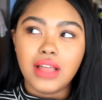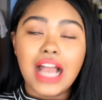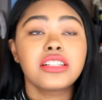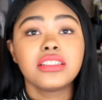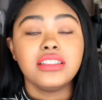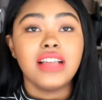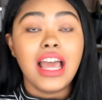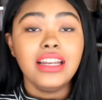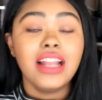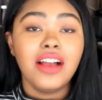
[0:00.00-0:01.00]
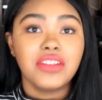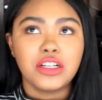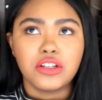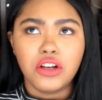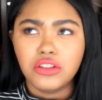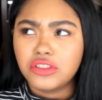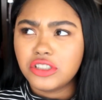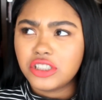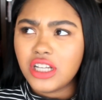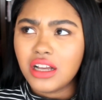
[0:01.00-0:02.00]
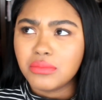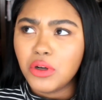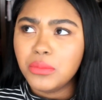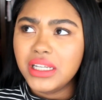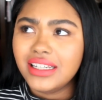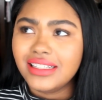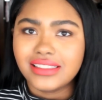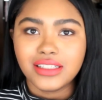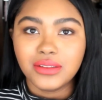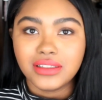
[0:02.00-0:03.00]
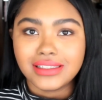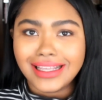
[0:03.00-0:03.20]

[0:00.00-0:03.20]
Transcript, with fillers: actually, I didn't have like a culture shock moment until the